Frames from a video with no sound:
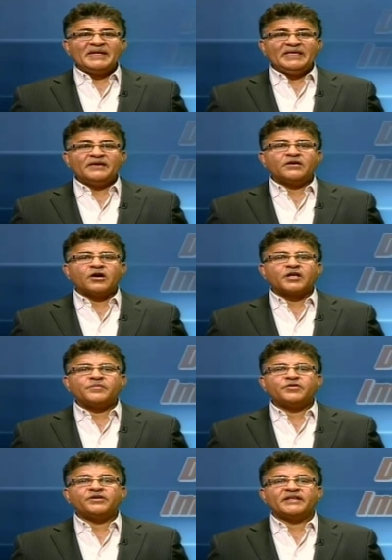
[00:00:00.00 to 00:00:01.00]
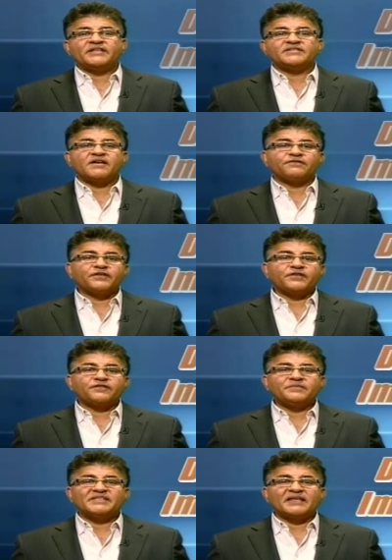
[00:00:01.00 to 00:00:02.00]
many in our community suffering
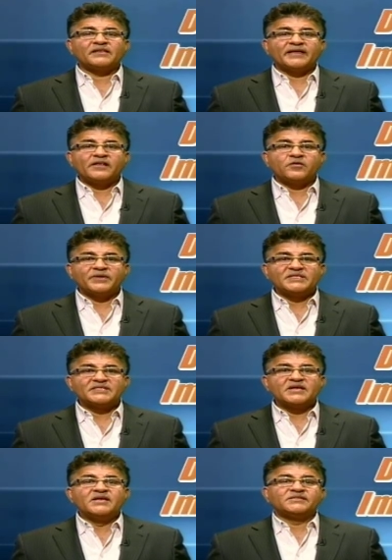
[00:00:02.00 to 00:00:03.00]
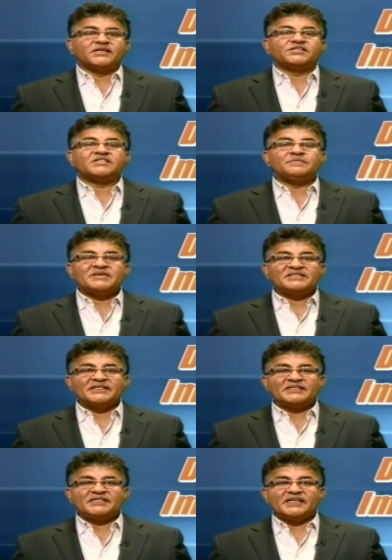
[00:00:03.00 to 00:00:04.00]
from dental ailments such as
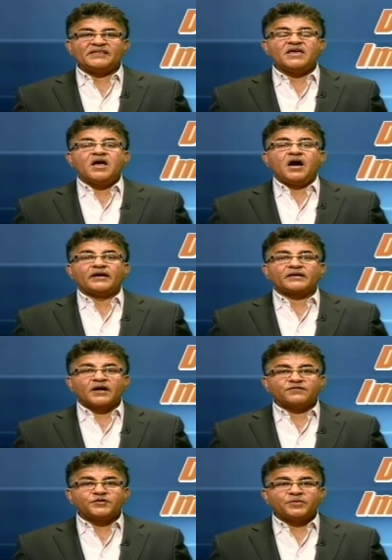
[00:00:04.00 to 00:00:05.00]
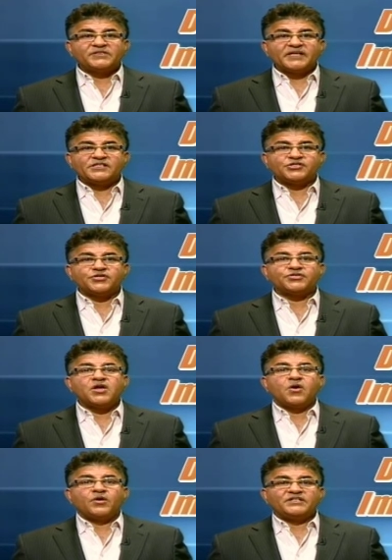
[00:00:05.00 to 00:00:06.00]
missing teeth, uncomfortable dentures,
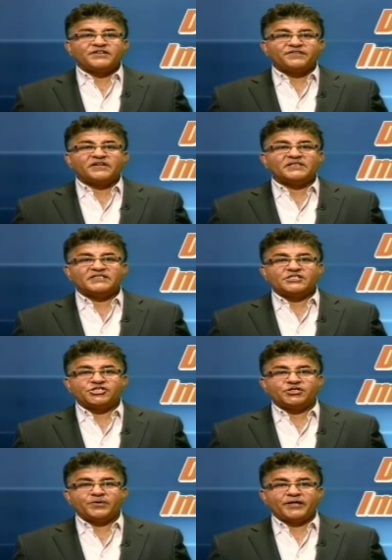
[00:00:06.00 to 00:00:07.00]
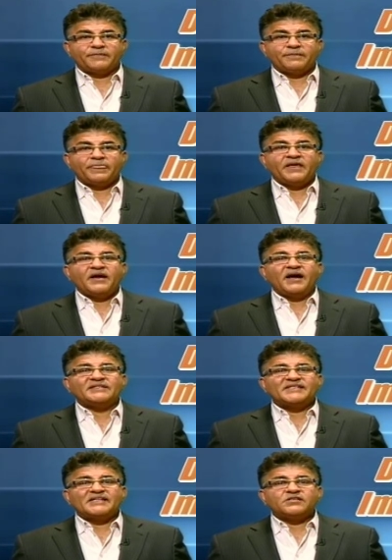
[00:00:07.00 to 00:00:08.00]
or difficulty chewing. A
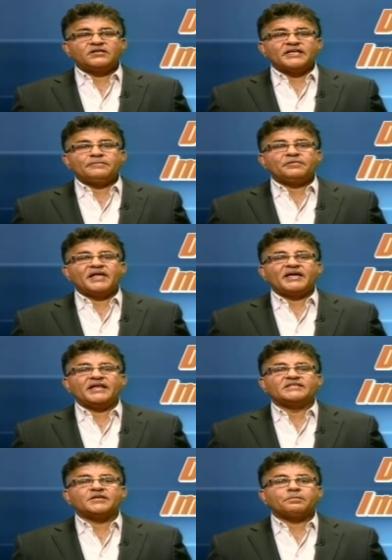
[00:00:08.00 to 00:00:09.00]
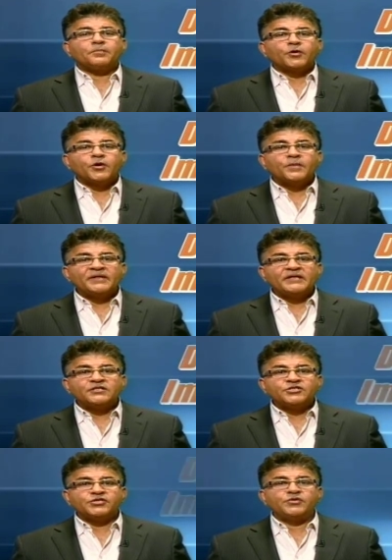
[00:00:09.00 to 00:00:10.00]
dental implant is a
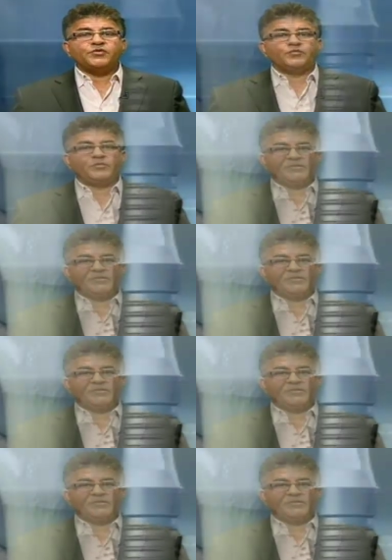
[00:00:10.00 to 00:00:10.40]
permanent tooth